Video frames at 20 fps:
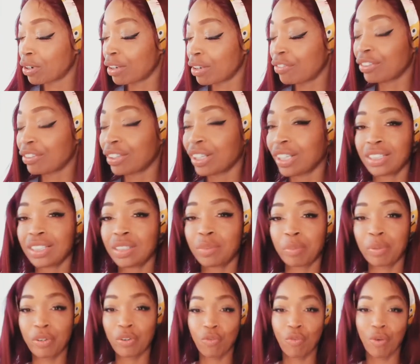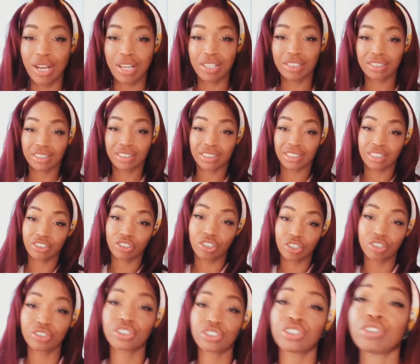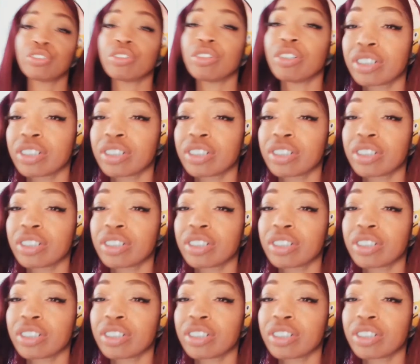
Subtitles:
I feel like it's been a while since I talked to you all,